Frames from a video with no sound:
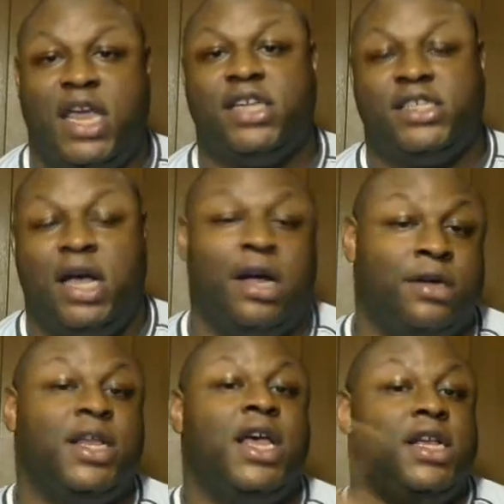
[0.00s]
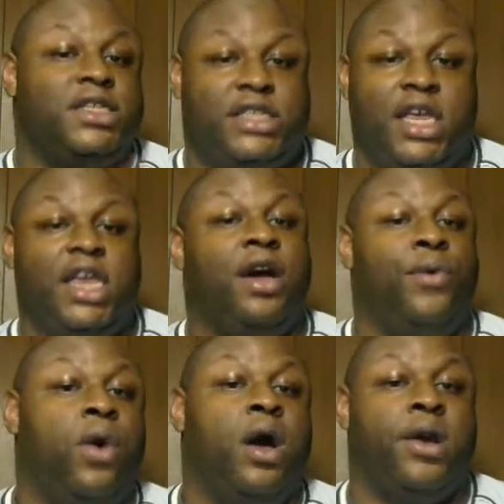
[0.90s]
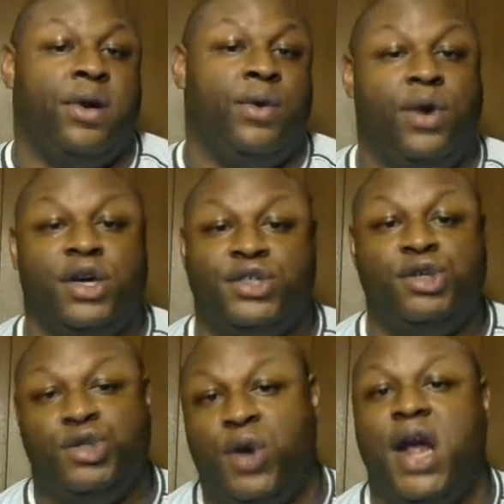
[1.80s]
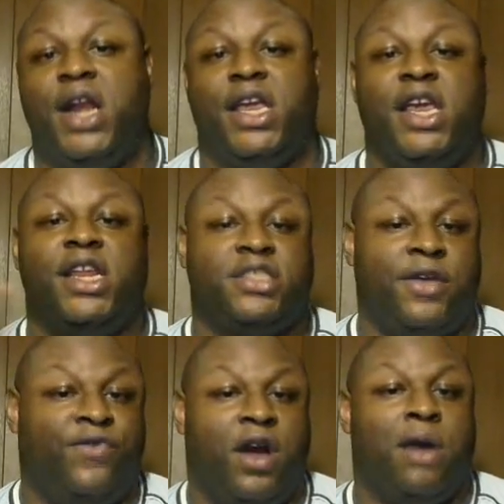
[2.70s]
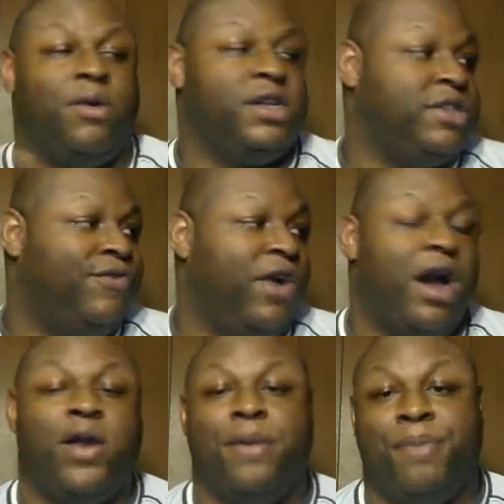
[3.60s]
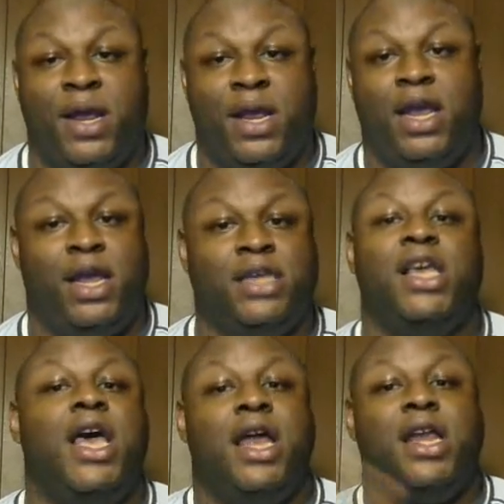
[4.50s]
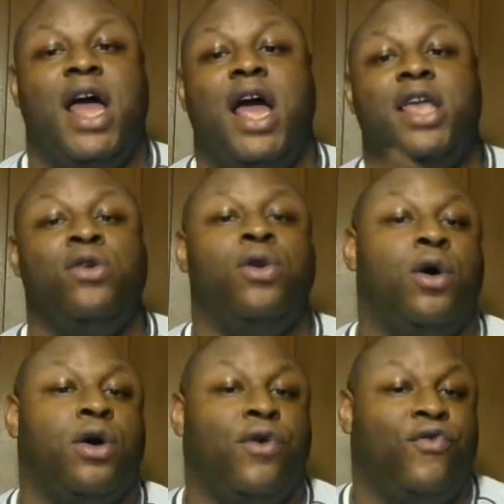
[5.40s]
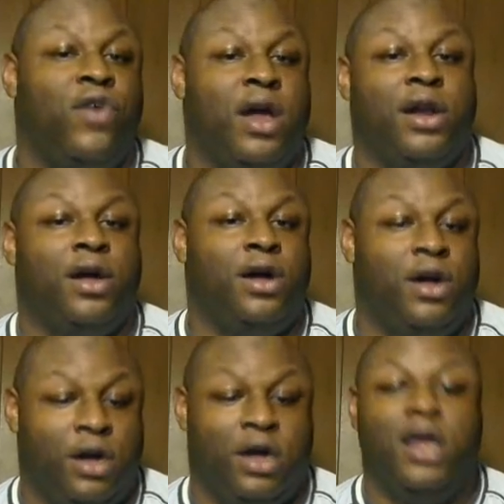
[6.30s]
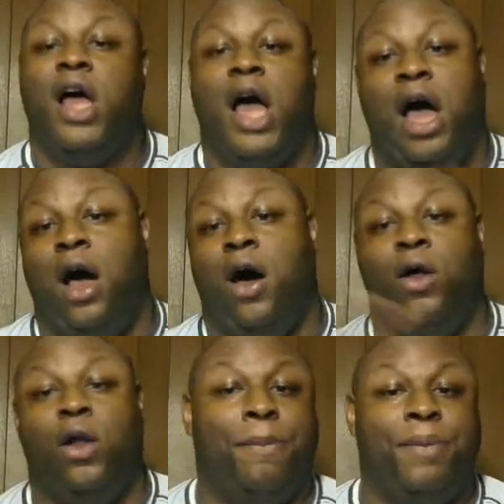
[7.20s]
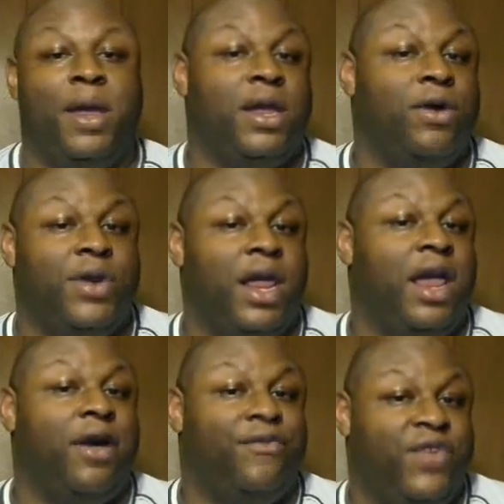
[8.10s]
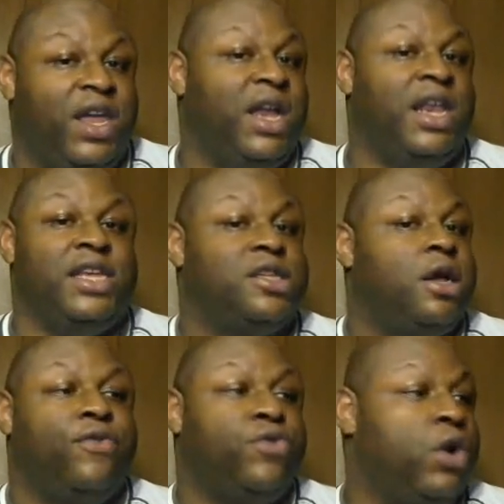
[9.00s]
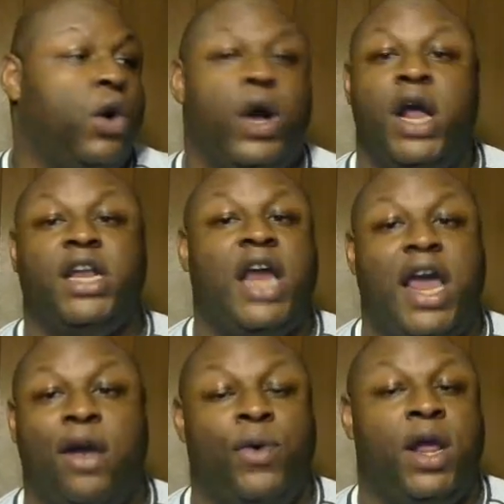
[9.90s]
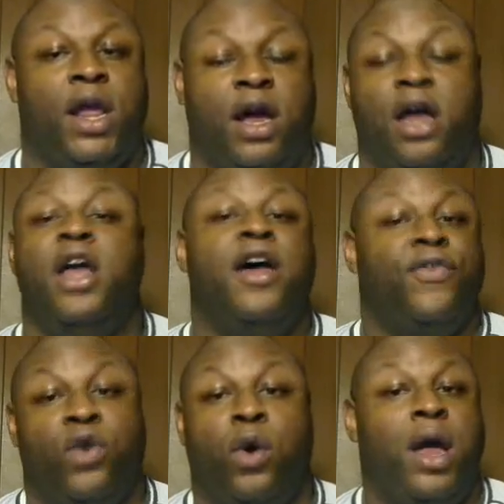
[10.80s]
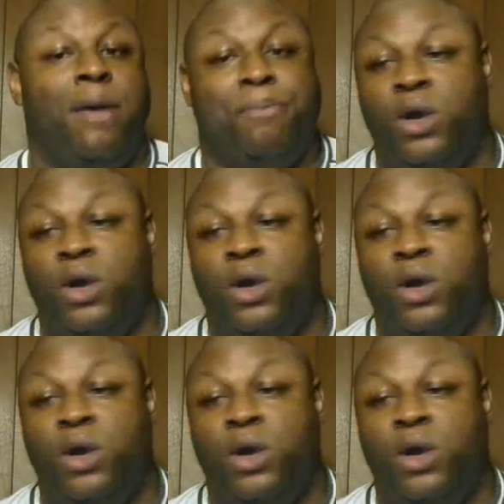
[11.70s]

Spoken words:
sauce, still wondering was you trying to get in safari pants. Now you go confront her all up in your damn feelings, throwing Tightwell, throwing